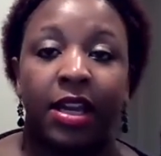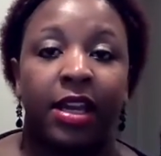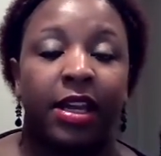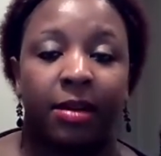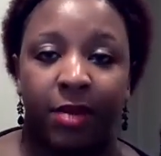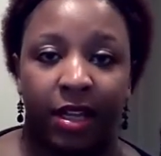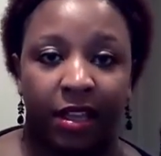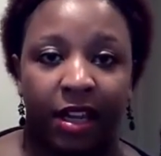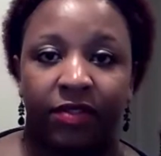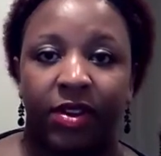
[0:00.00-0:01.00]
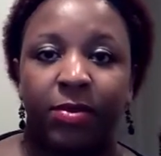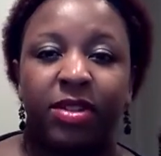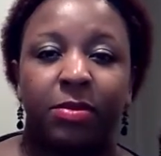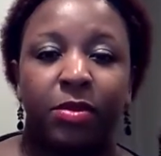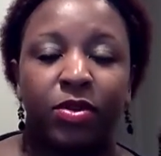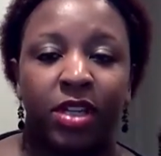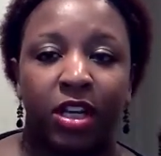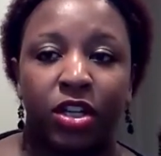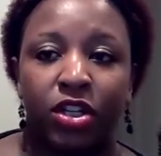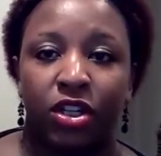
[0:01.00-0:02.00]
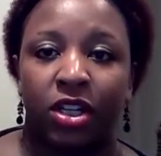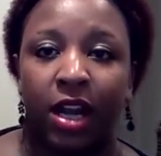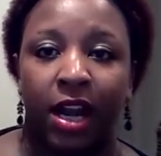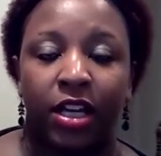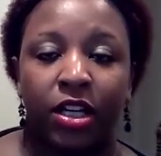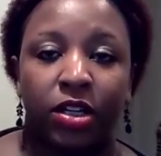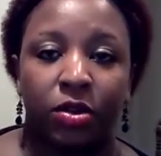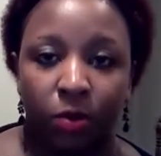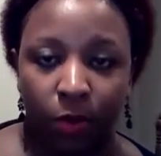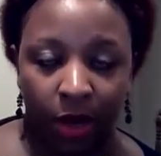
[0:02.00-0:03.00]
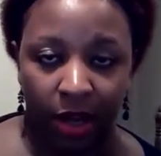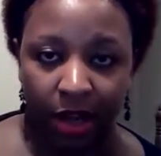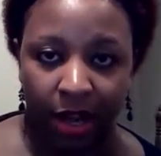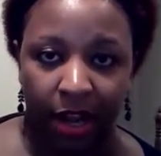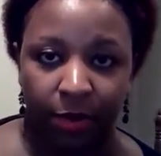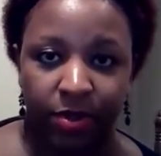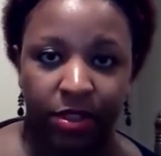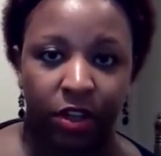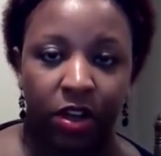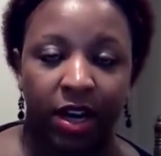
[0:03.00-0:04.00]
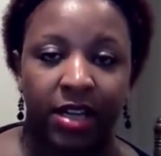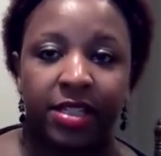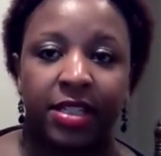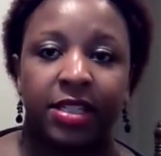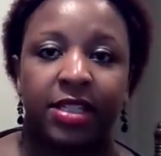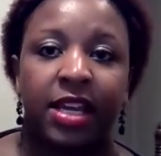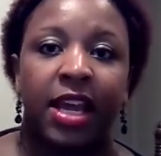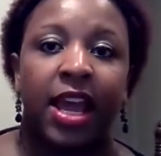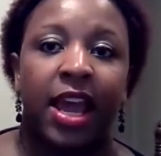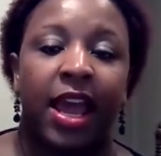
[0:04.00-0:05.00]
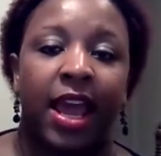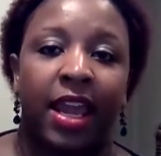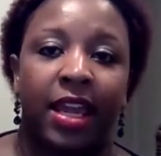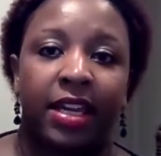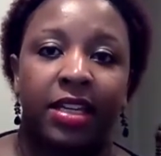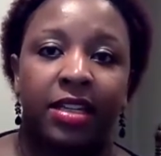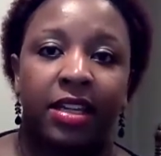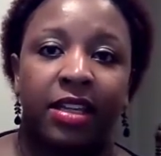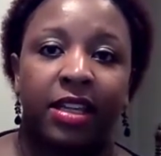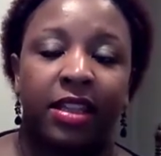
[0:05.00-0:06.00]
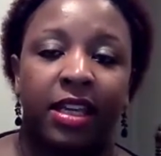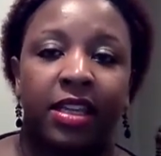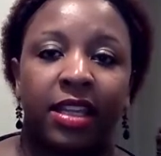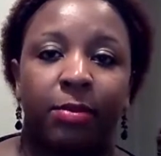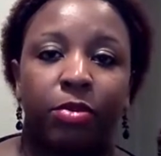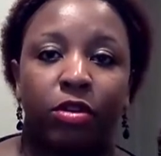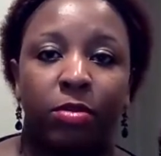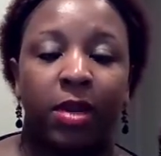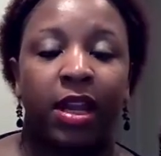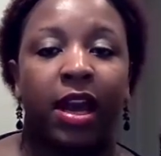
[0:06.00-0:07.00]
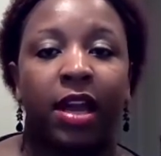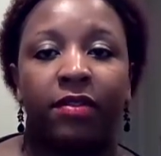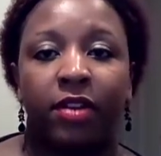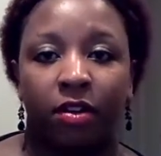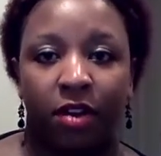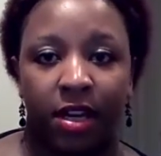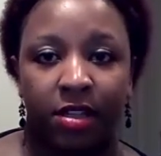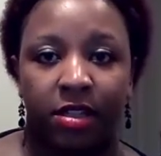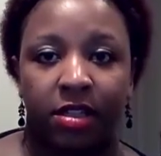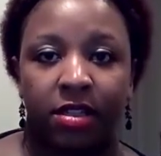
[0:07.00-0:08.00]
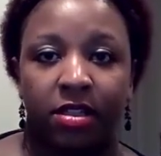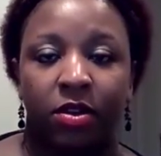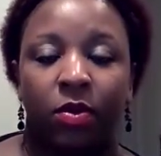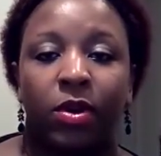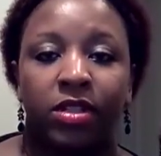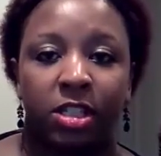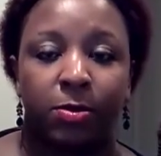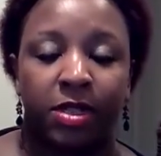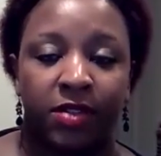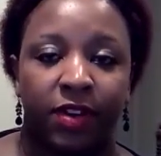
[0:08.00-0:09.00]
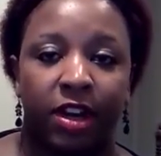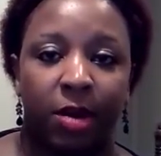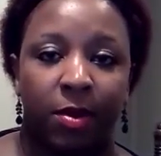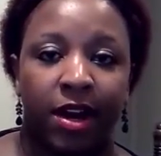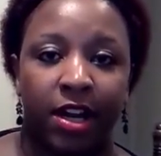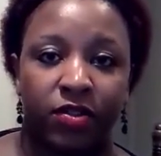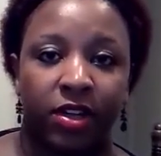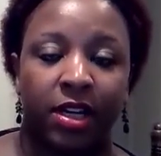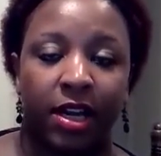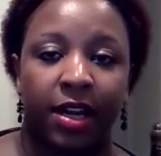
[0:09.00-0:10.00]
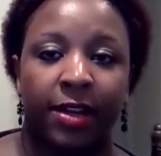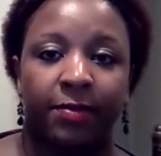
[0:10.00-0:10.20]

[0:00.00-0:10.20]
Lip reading: in my life. I was the most injured. I knew I was in crisis. And the thing that pulled me out of the crisis was a specific carbohydrate diet.